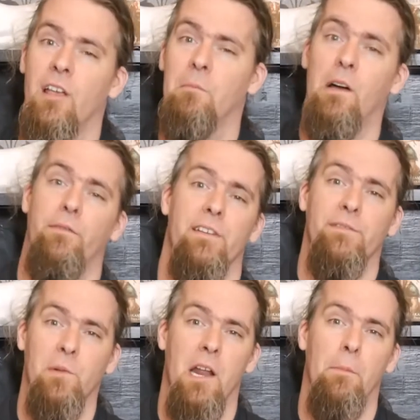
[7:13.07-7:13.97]
my
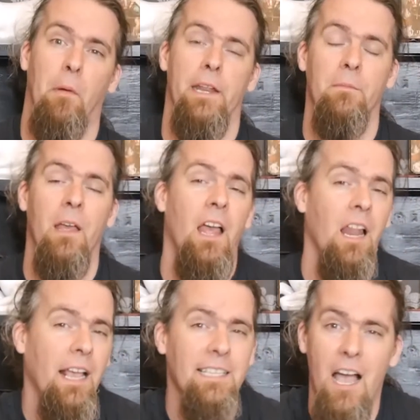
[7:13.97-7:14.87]
Reavers when I play them.
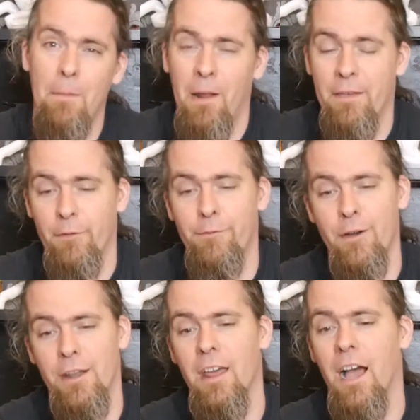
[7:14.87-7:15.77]
Like I say, I play for
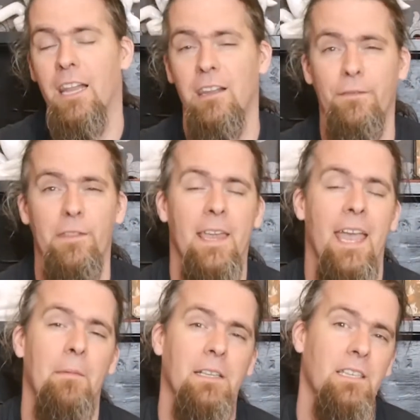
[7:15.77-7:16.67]
fun. I love the
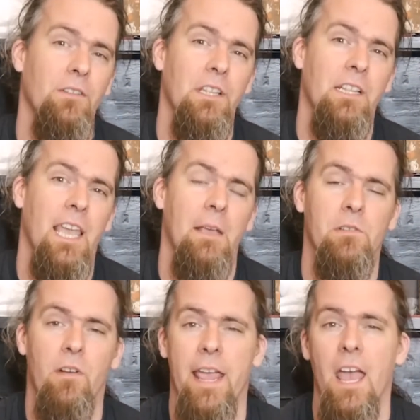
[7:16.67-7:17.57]
game. I still think the game's
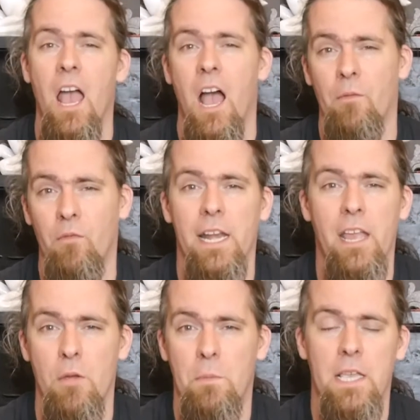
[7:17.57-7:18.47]
great. I'm really
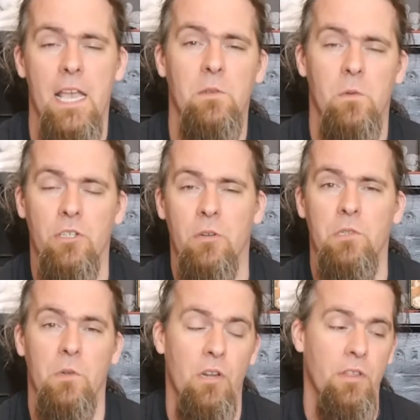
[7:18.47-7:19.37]
hoping Games Workshop
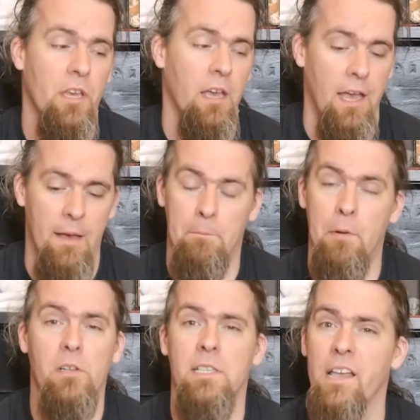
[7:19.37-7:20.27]
do another
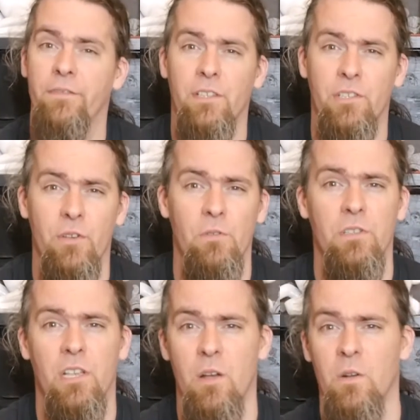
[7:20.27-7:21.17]
box set of it soon,
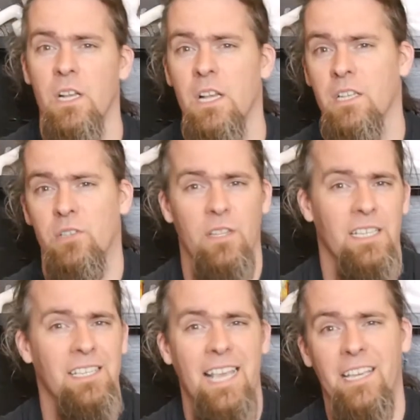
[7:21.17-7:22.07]
so sort of
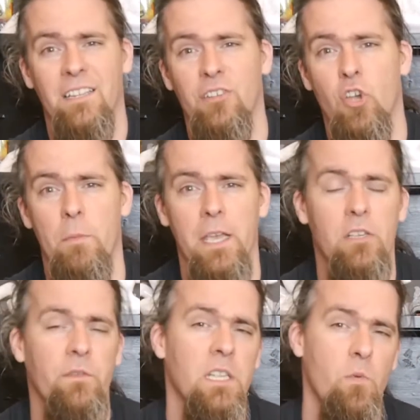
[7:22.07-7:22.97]
the second coming,
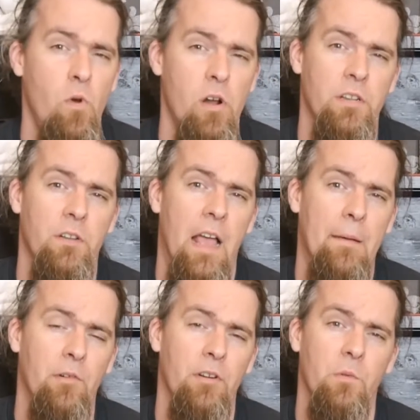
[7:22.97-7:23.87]
because obviously Warhammer
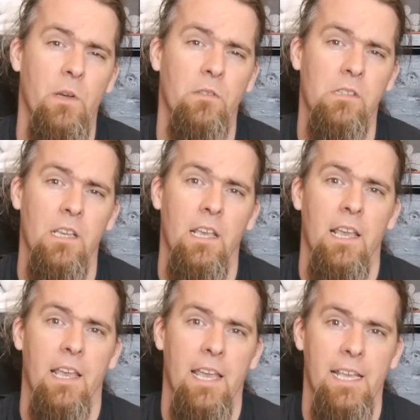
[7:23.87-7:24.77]
Underworlds
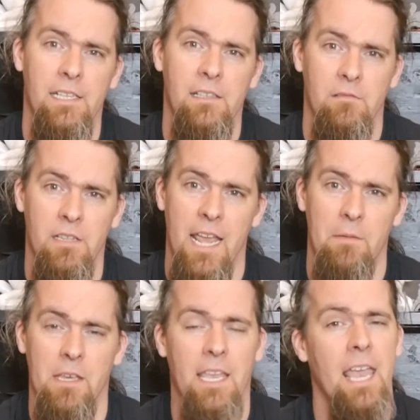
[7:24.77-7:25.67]
is the name
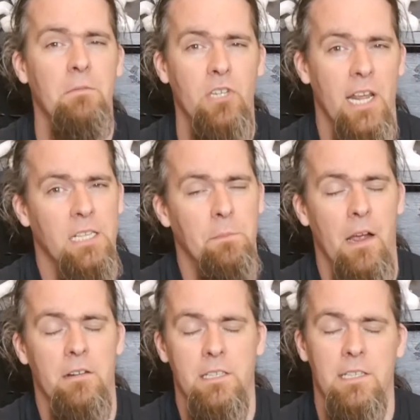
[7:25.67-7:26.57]
of the game,
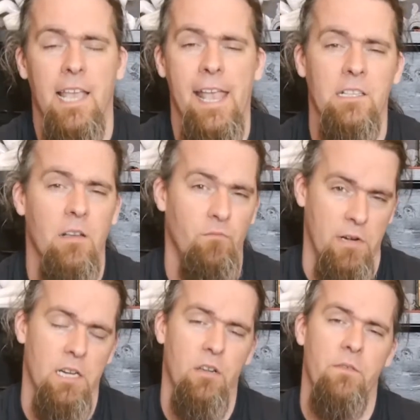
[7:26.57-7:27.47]
Shadespire is the setting, so I'm
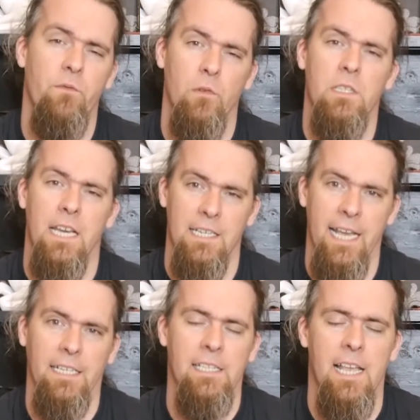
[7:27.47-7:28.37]
really looking forward to that
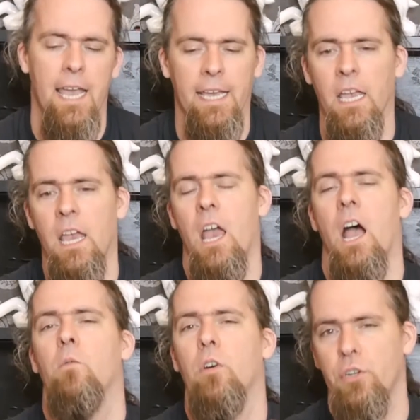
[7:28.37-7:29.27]
next setting
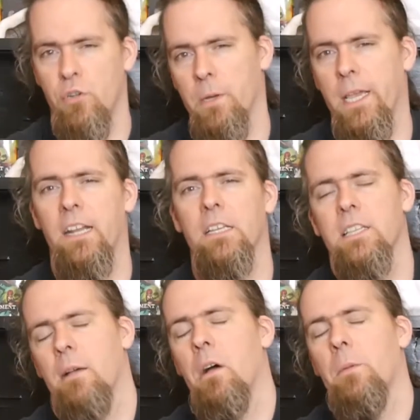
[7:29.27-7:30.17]
and what new mechanics
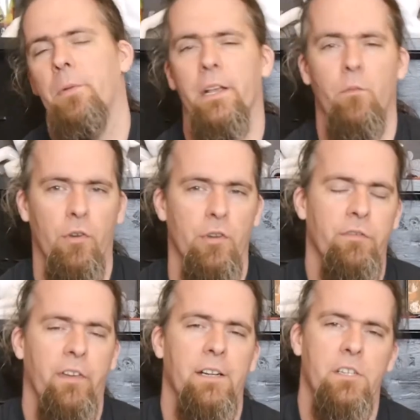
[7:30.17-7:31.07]
that might bring and what
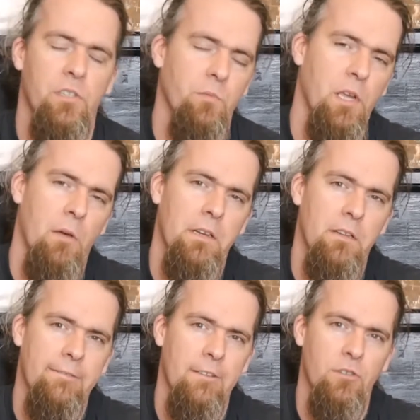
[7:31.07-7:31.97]
new factions will be coming
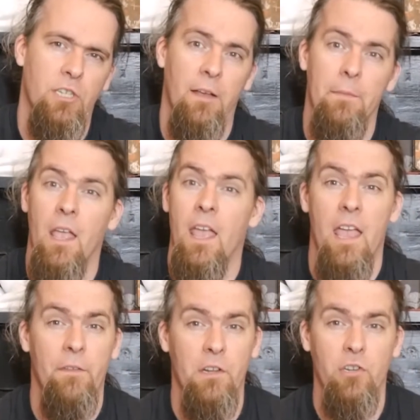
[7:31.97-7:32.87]
in the future.
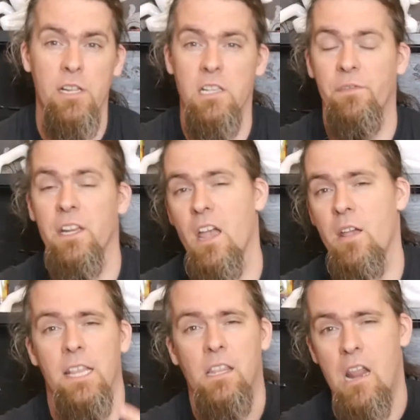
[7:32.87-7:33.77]
If you enjoyed this
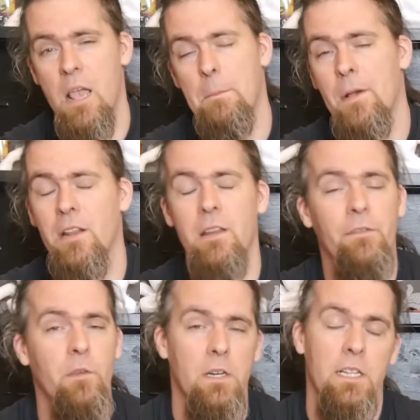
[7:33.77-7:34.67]
video, hit the like button.
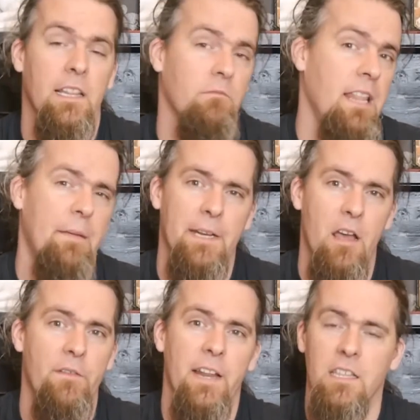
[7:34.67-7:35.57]
If you want to let me
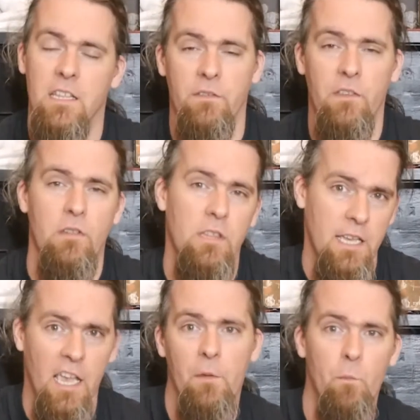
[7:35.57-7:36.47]
know of anything that you
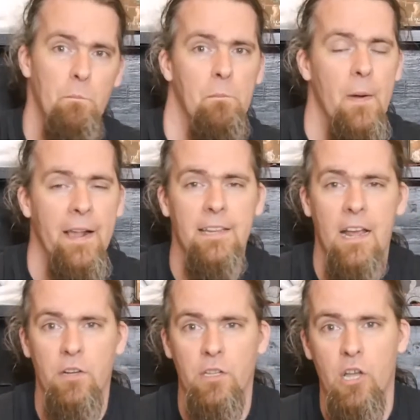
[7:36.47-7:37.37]
think, whack it
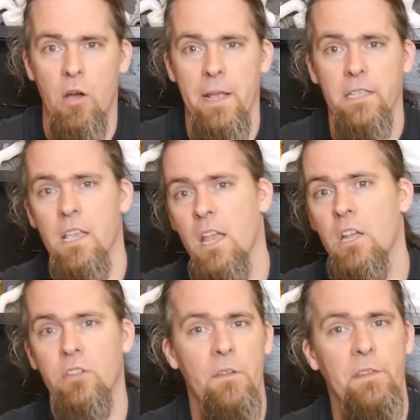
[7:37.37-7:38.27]
down in the comments.
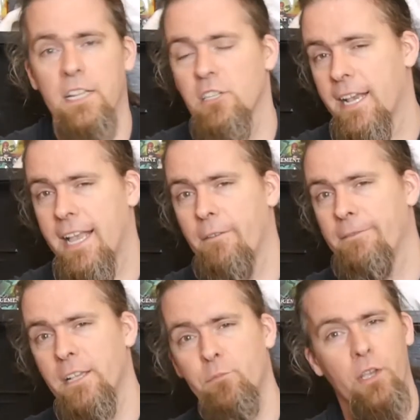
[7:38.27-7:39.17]
Don't forget to check out
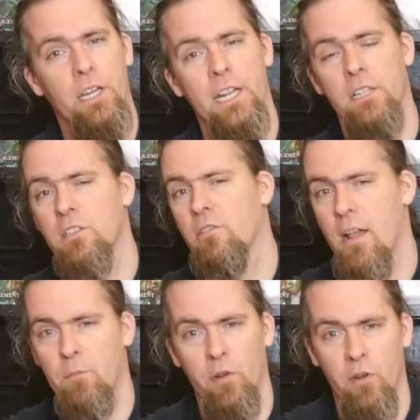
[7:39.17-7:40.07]
Facebook and
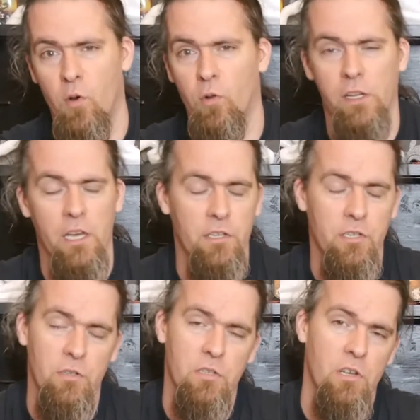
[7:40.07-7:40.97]
Instagram and all the other
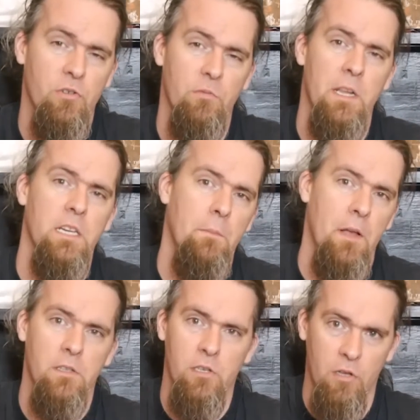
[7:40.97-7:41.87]
social media
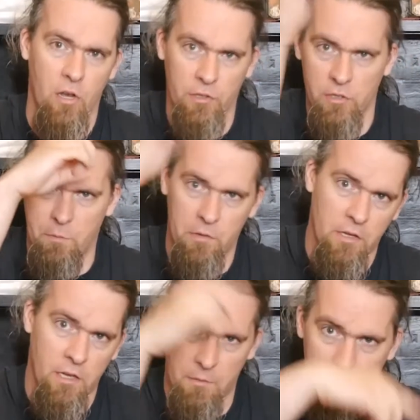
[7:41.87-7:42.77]
buttons on the top of
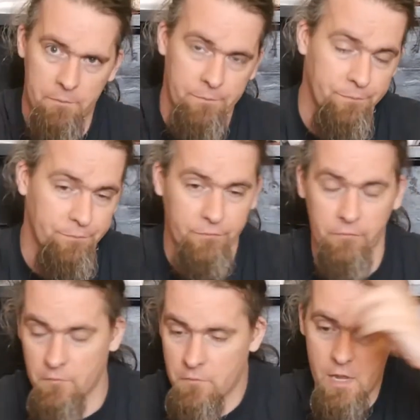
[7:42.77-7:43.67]
the
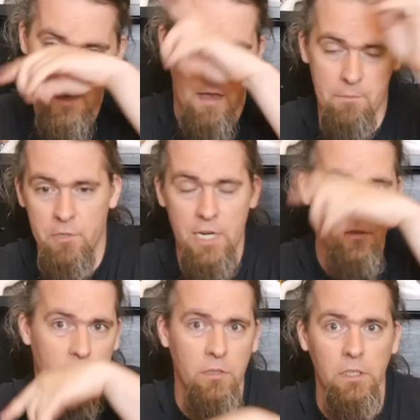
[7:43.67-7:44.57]

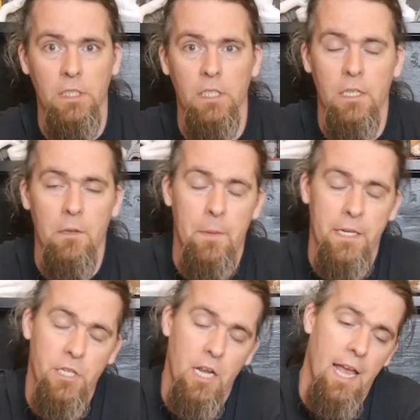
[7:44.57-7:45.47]
channel
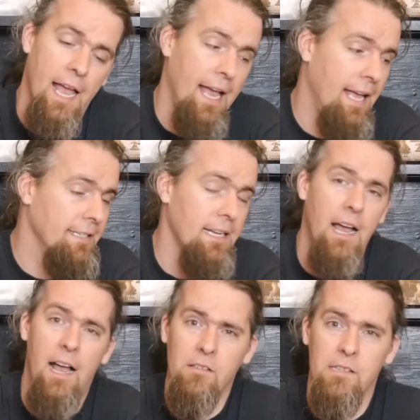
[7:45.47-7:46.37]
picture, and
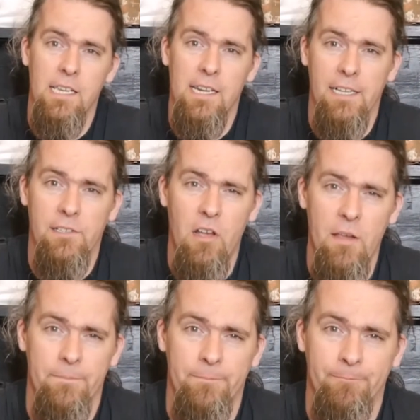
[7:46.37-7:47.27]
I'll see you next
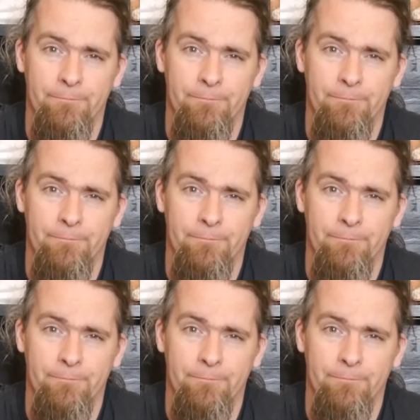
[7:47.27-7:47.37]
time.